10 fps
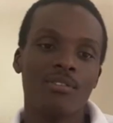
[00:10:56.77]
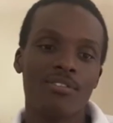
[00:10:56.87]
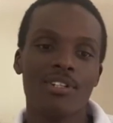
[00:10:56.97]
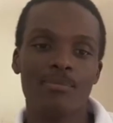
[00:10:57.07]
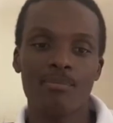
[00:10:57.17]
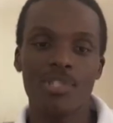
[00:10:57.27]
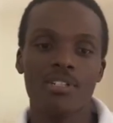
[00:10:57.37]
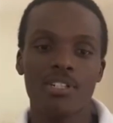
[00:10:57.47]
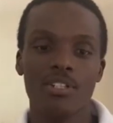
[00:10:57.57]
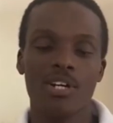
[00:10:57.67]

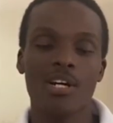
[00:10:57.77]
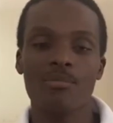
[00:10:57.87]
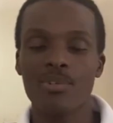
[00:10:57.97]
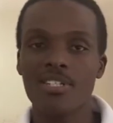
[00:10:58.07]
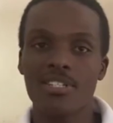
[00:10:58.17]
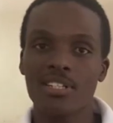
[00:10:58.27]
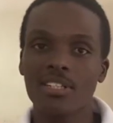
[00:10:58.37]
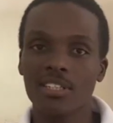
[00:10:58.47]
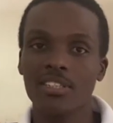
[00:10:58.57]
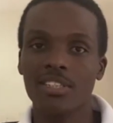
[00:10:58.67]
you can please
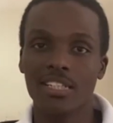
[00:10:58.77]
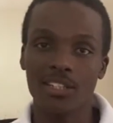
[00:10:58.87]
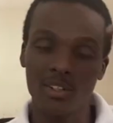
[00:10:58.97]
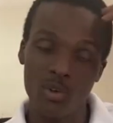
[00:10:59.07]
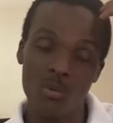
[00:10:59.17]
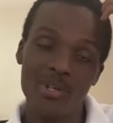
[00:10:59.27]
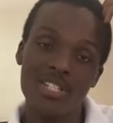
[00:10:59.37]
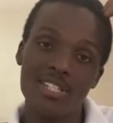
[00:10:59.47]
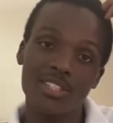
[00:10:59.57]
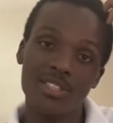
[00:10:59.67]
send it in the
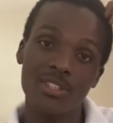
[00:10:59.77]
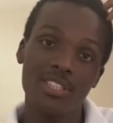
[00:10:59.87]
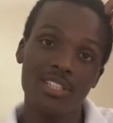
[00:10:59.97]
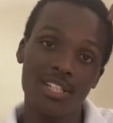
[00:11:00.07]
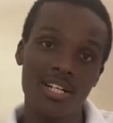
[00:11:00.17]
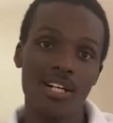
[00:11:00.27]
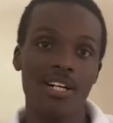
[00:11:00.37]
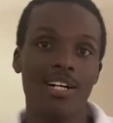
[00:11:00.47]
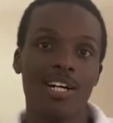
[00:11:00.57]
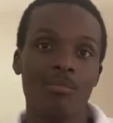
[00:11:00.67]
comment section,
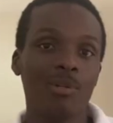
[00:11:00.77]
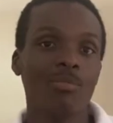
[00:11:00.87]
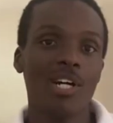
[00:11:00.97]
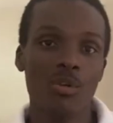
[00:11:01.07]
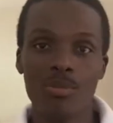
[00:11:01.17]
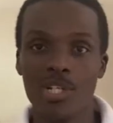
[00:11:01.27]
and maybe I will